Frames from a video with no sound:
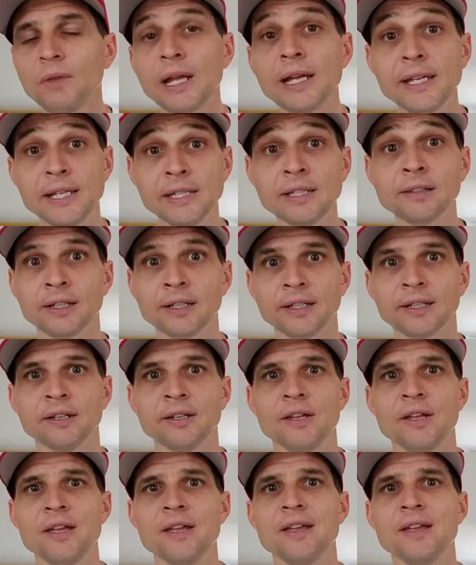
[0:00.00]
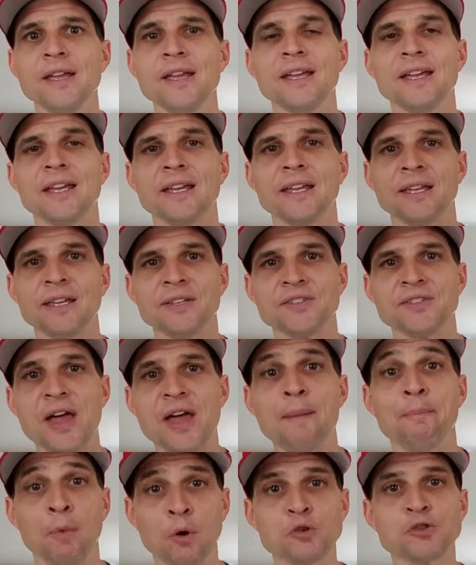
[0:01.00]
healing is
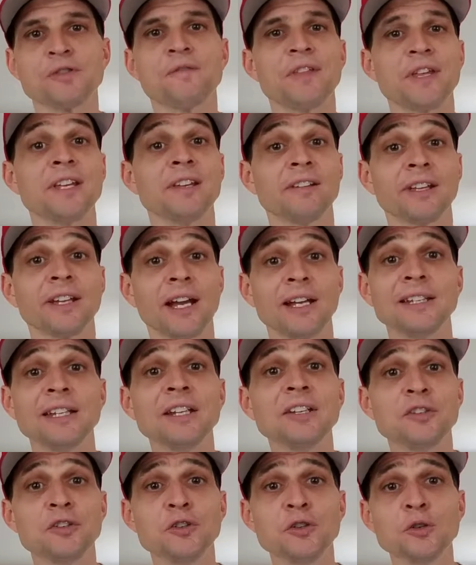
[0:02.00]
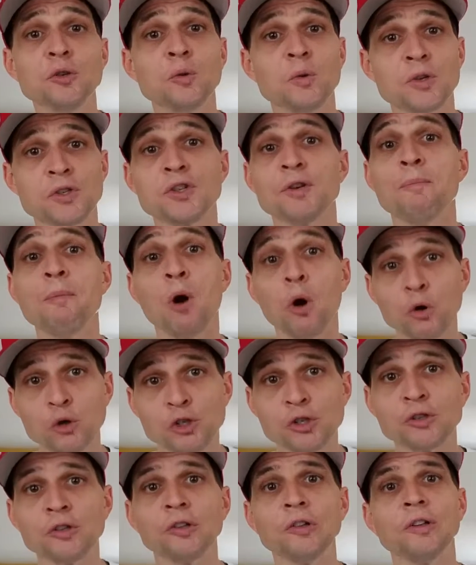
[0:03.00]
that most of the healing I needed to do was
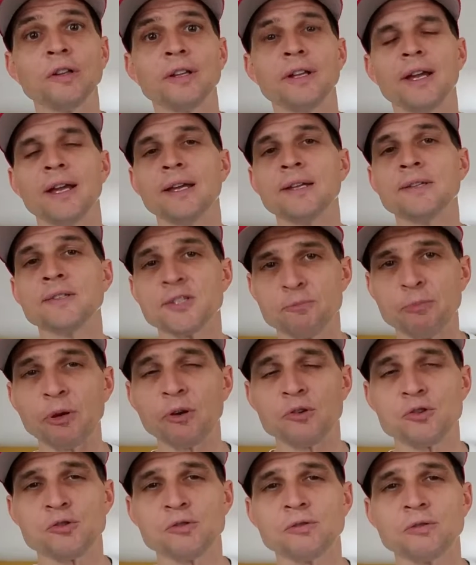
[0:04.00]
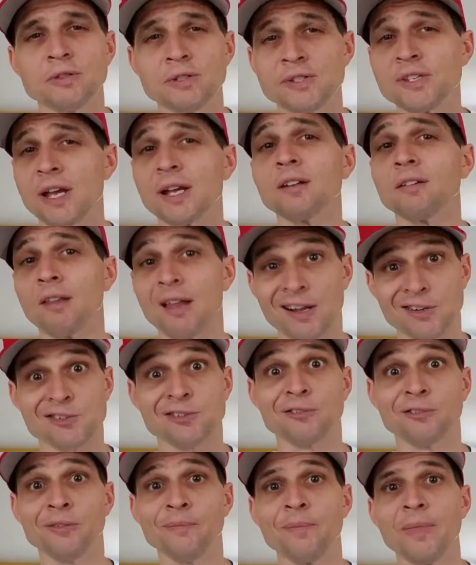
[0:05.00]
emotional and spiritual and
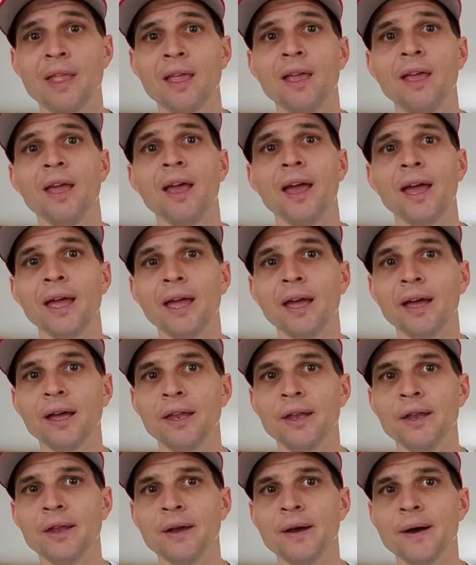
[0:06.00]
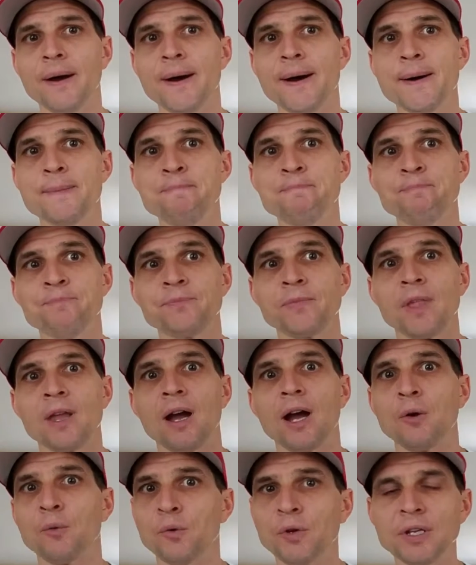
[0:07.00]
psychological. And
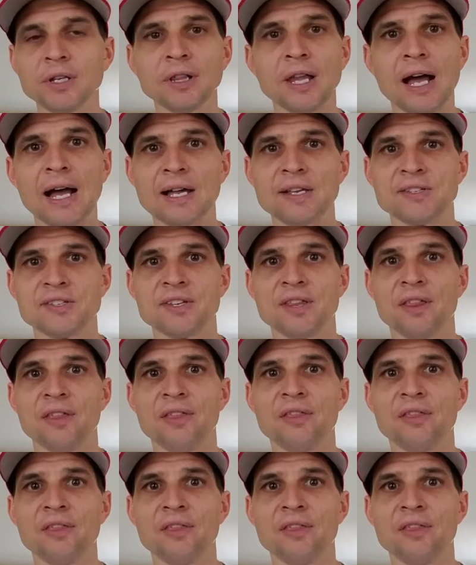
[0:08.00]
I realized